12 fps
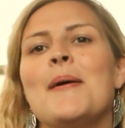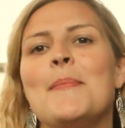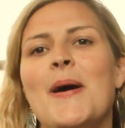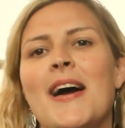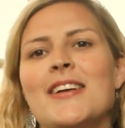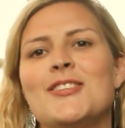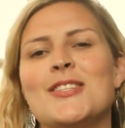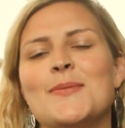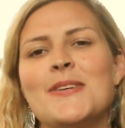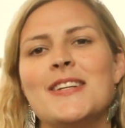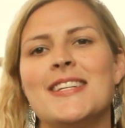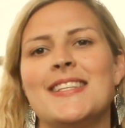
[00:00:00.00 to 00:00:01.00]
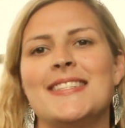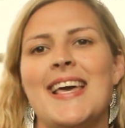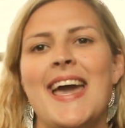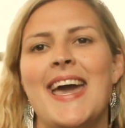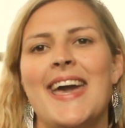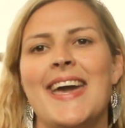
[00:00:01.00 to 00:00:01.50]
But I just wanted to
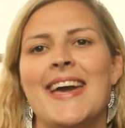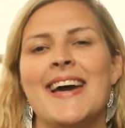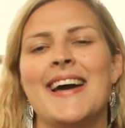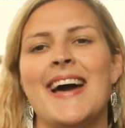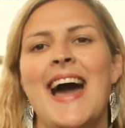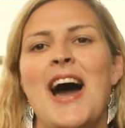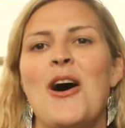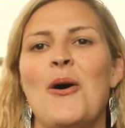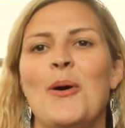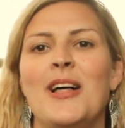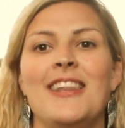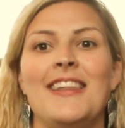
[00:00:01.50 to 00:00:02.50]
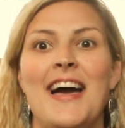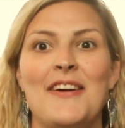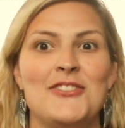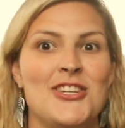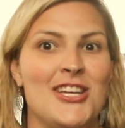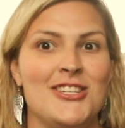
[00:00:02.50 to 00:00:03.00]
say how
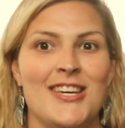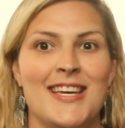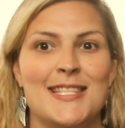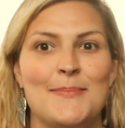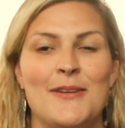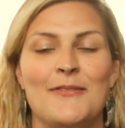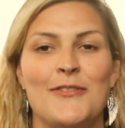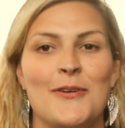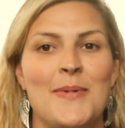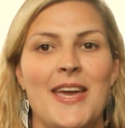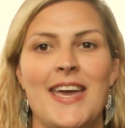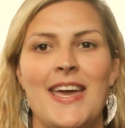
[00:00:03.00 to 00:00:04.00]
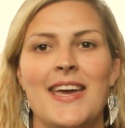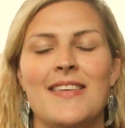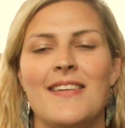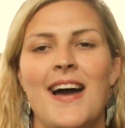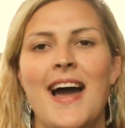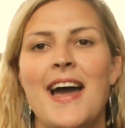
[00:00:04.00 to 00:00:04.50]
life-changing it's been for me.
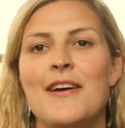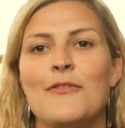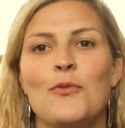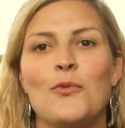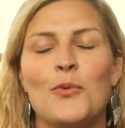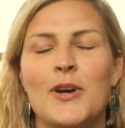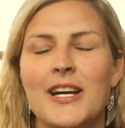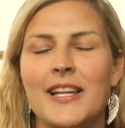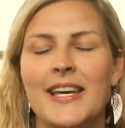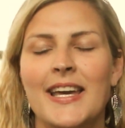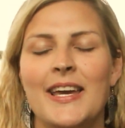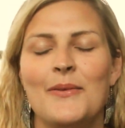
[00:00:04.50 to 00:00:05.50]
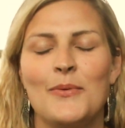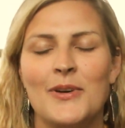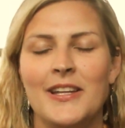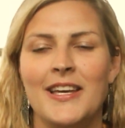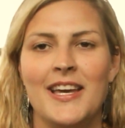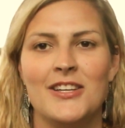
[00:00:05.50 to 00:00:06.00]
I've really,
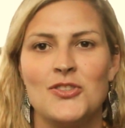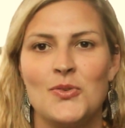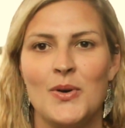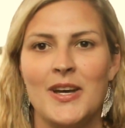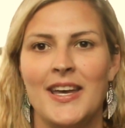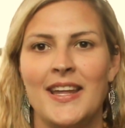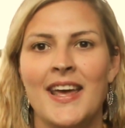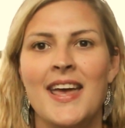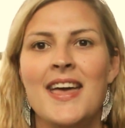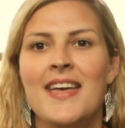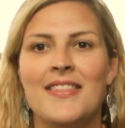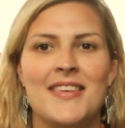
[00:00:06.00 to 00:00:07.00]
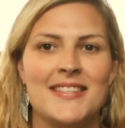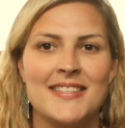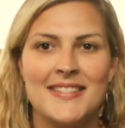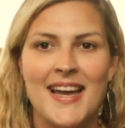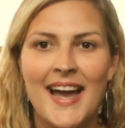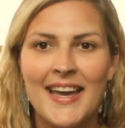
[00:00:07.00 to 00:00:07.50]
really enjoyed
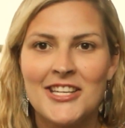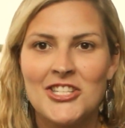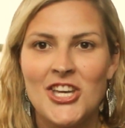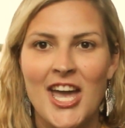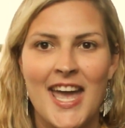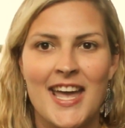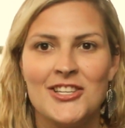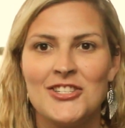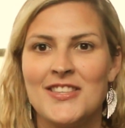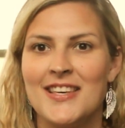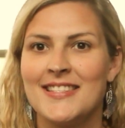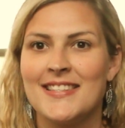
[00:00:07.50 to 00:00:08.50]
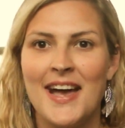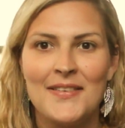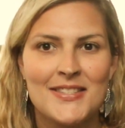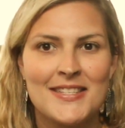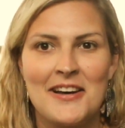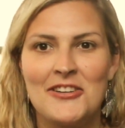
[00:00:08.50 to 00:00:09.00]
this diet change, this
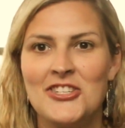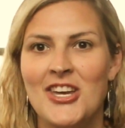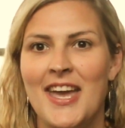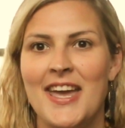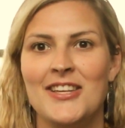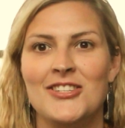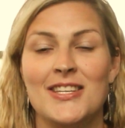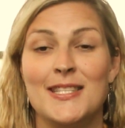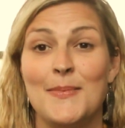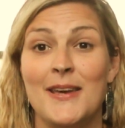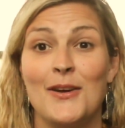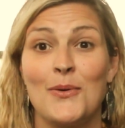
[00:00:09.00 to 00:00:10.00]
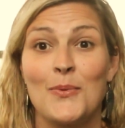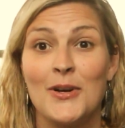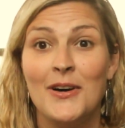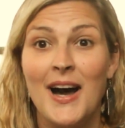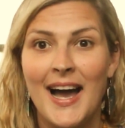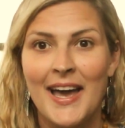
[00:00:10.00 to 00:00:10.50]
lifestyle change. It's been a
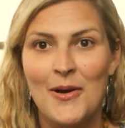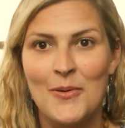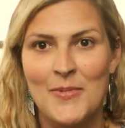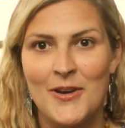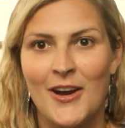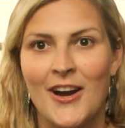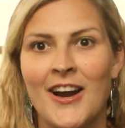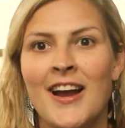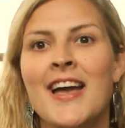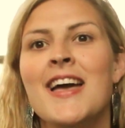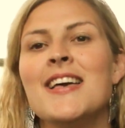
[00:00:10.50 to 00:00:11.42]
real eye-opener.